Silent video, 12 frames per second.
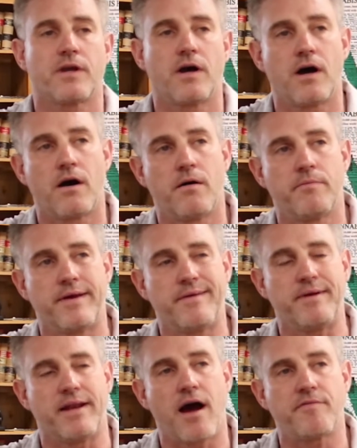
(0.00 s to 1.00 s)
I
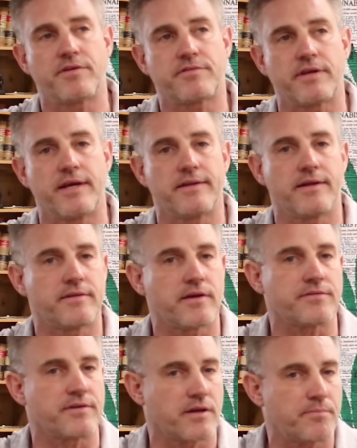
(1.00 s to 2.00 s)
mean, obviously, it
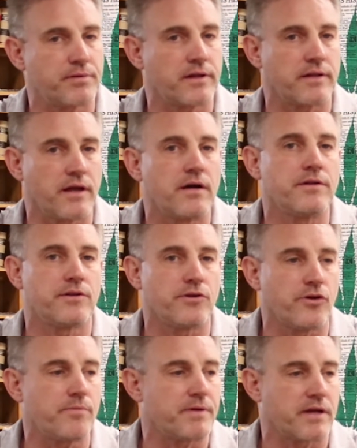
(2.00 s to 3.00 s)
doesn't completely
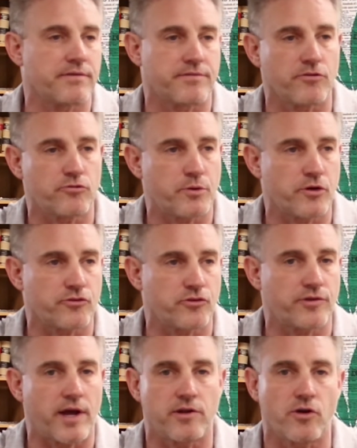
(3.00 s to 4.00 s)
undo it because those persons had